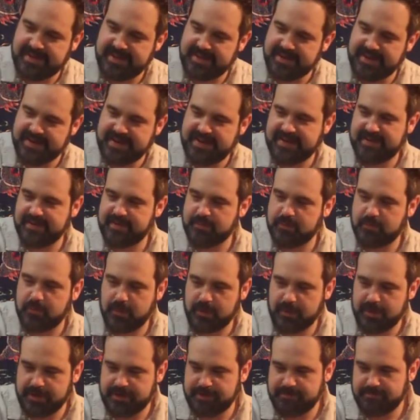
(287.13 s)
into the
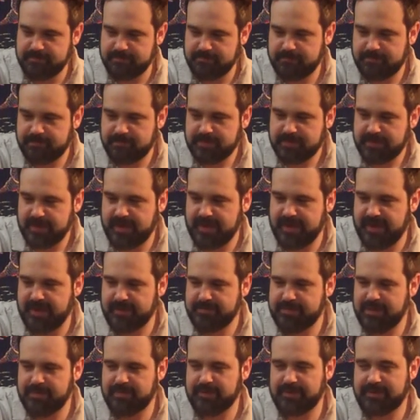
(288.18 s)
wood.
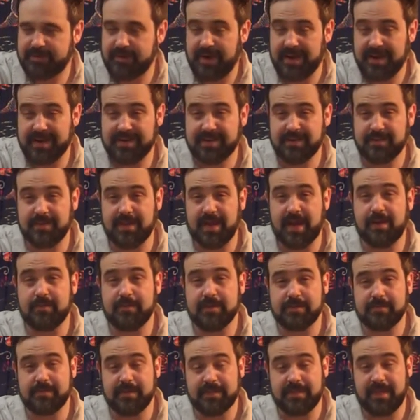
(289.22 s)
People try and do that
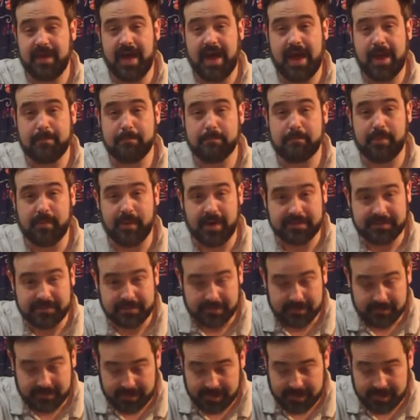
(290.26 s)
with high pressure.